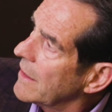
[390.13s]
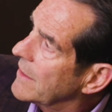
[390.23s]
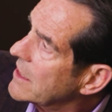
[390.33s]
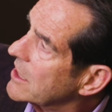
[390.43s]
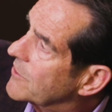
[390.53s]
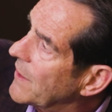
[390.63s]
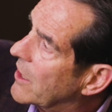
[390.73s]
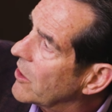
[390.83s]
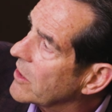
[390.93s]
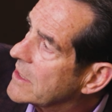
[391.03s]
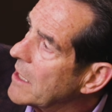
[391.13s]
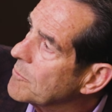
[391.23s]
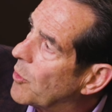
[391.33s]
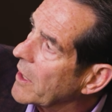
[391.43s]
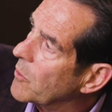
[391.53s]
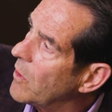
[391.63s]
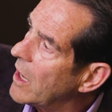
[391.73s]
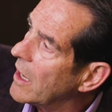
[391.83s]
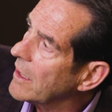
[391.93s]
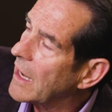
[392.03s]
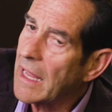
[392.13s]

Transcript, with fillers: This is figure ten point one